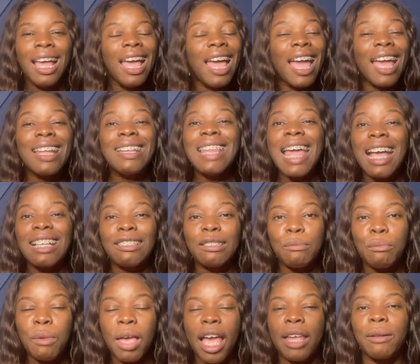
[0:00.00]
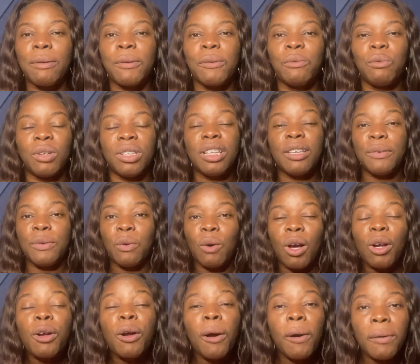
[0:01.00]
it doesn't matter whether you are
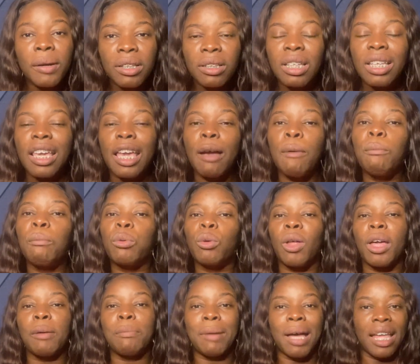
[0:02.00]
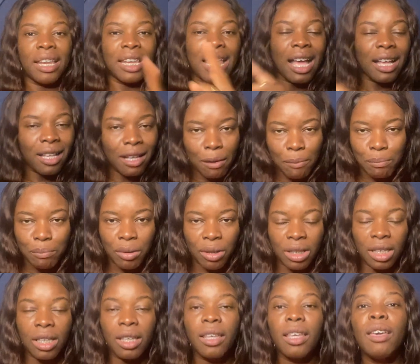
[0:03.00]
currently employed by that
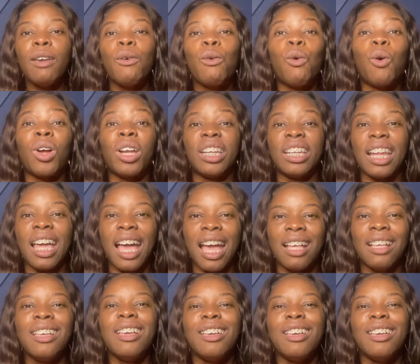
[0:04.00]
company or not.